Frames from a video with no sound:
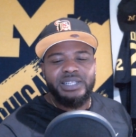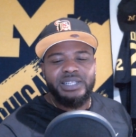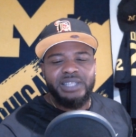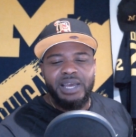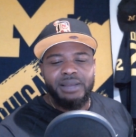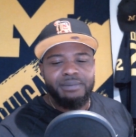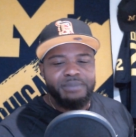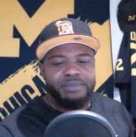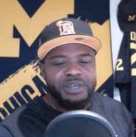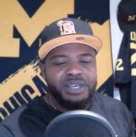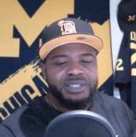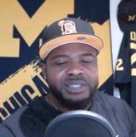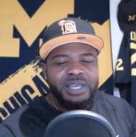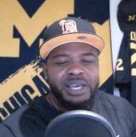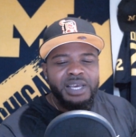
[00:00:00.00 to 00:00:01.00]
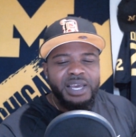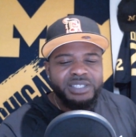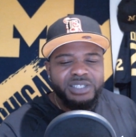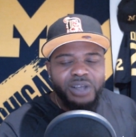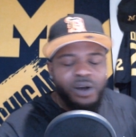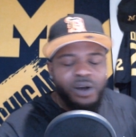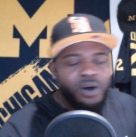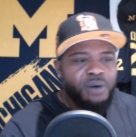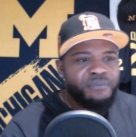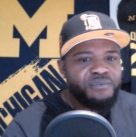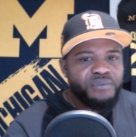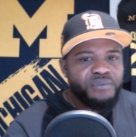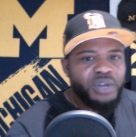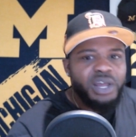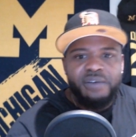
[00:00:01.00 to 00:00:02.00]
that, because it's all
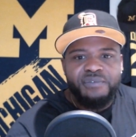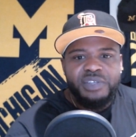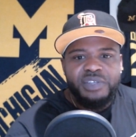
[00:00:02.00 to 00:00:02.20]
fluff.